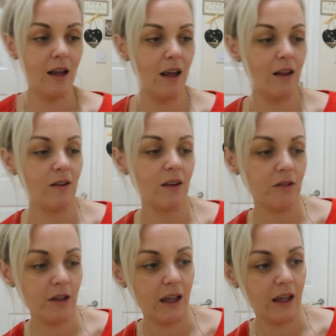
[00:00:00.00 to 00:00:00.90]
It is a
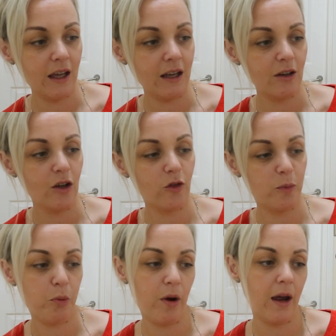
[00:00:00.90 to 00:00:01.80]
Glade
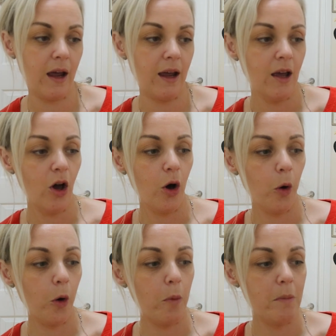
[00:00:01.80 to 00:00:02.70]
spray,
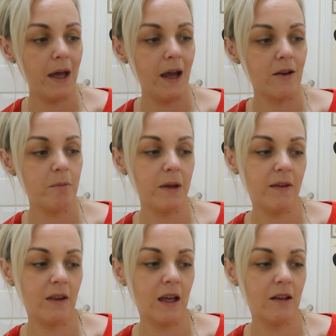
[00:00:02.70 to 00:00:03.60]
homemade
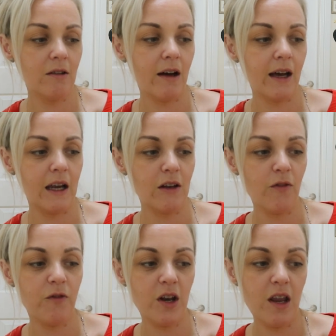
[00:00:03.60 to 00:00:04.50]
biscuit
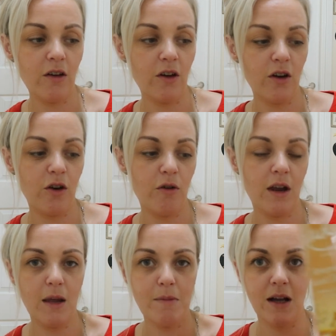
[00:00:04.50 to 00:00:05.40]
delight, vanilla,
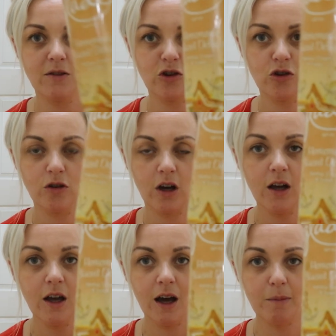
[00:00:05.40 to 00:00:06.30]
cream and
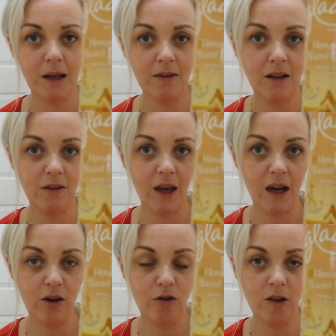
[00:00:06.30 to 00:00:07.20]
sugar. I'm guessing it's
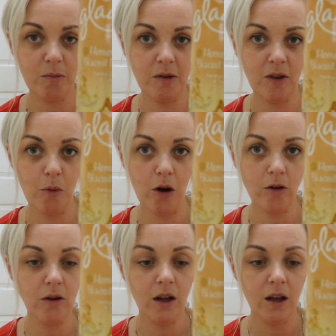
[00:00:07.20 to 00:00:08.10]
like a Christmassy
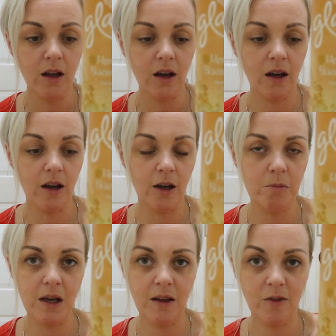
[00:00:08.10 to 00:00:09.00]
one.
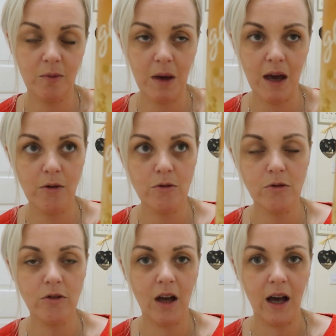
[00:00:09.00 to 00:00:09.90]
It
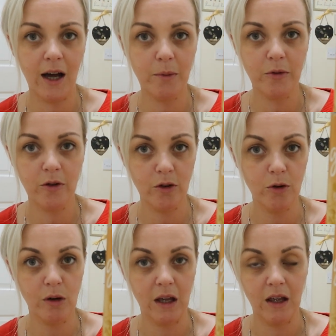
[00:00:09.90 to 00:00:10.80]
smells
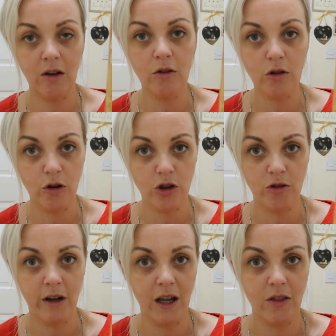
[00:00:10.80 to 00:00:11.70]
absolutely
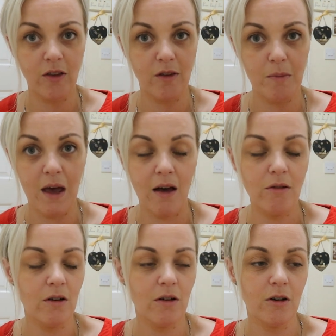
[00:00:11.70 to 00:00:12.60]
lush, like the
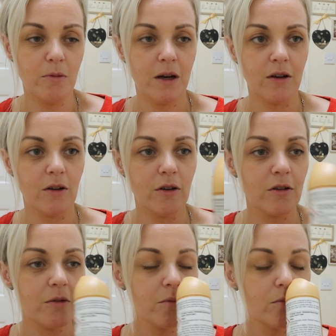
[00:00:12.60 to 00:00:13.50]
smell, oh my
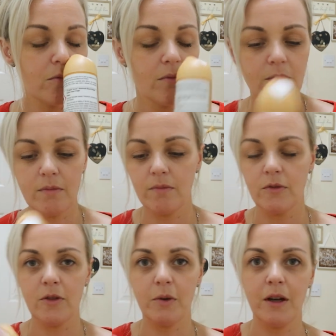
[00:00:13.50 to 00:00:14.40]
god,
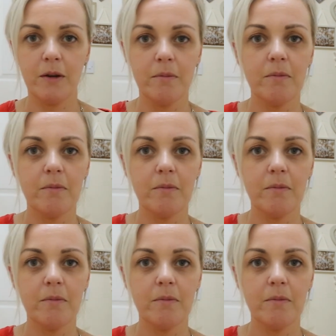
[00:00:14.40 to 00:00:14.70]
swear.